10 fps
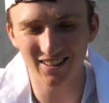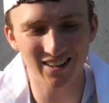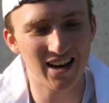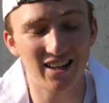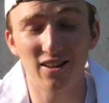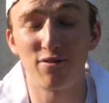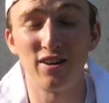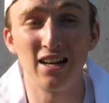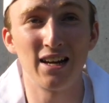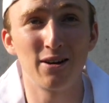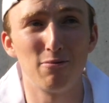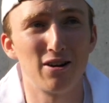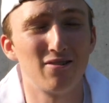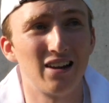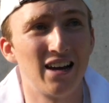yeah, that feeling when
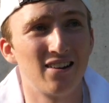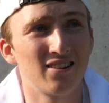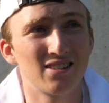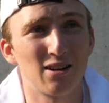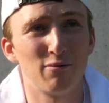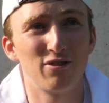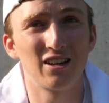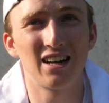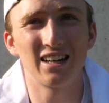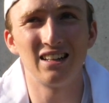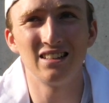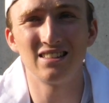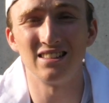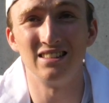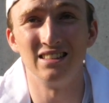you land something like
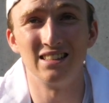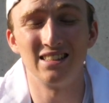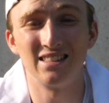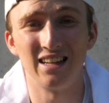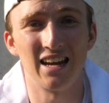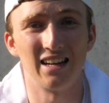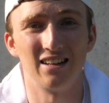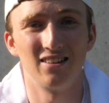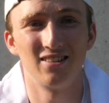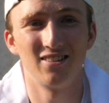this is insane.